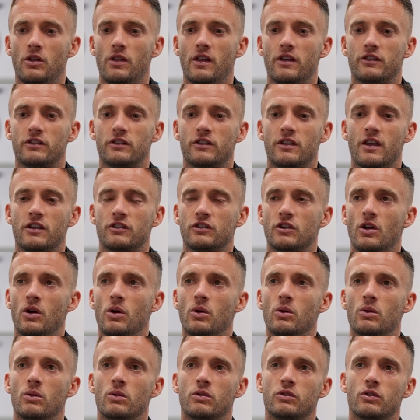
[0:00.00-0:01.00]
know, there's
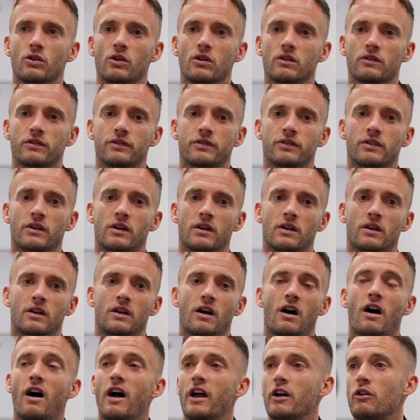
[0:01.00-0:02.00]
no sort of
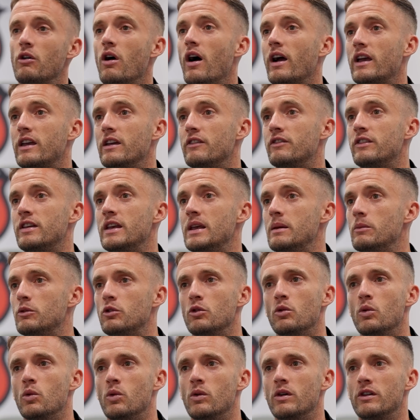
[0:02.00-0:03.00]
hierarchy of
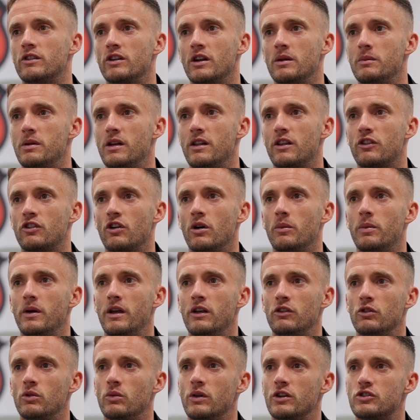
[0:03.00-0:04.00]
teams who are always going to be at the top.
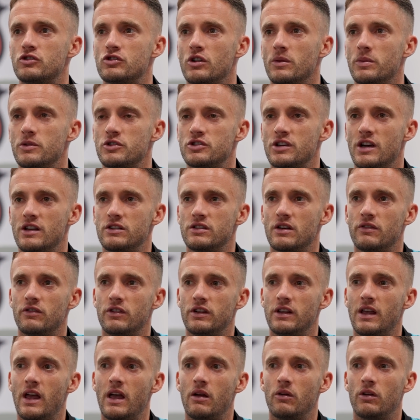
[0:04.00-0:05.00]
It is always chop and change
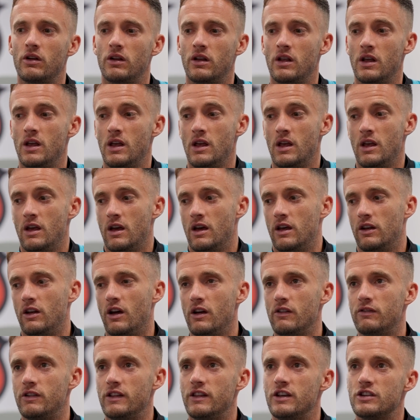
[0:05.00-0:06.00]
every year, and
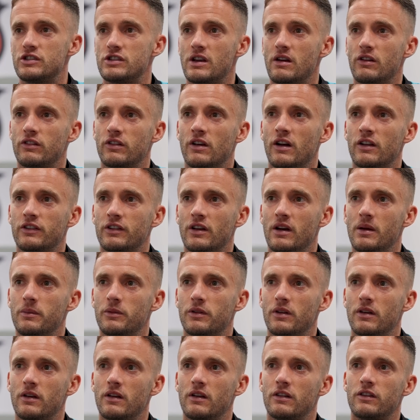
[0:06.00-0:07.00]
hopefully this year it's our
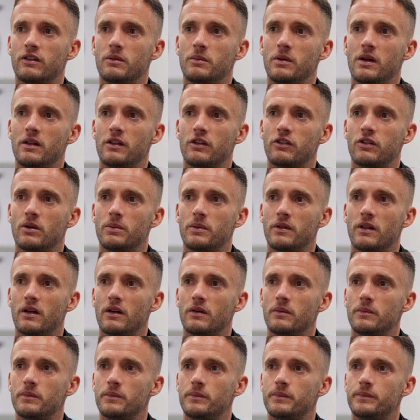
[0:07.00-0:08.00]
time to be at the top of
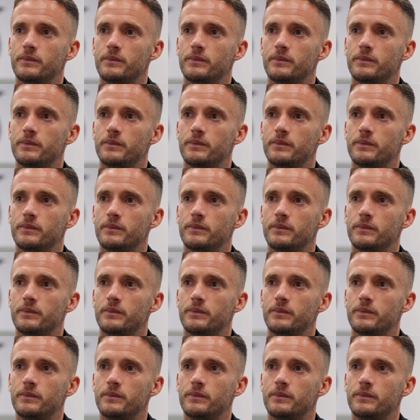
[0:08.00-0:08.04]
that.